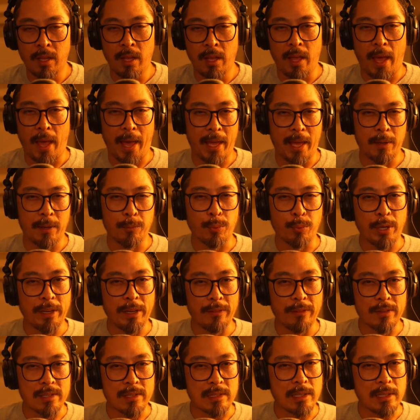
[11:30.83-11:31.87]
And
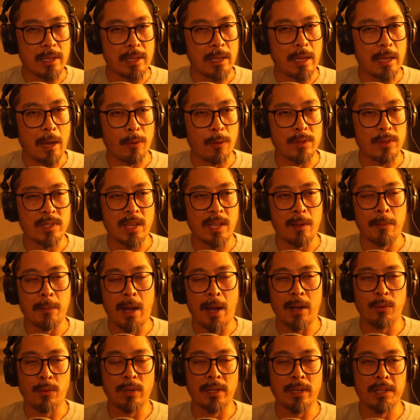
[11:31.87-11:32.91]
previously, I would say my
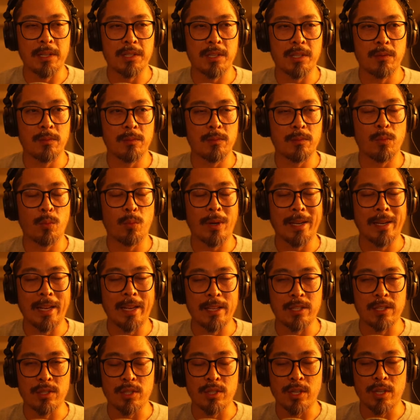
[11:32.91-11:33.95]

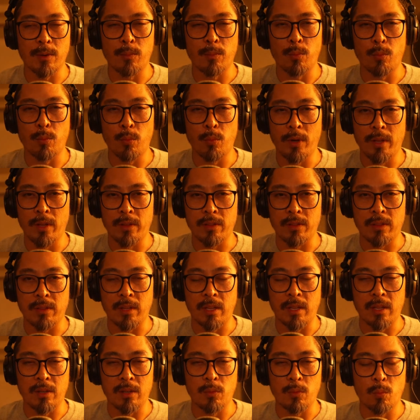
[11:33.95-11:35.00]
relationship with
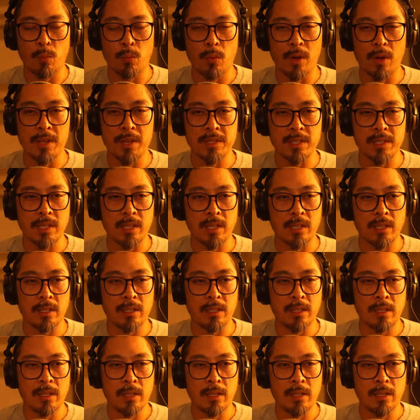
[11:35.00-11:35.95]
it wasn't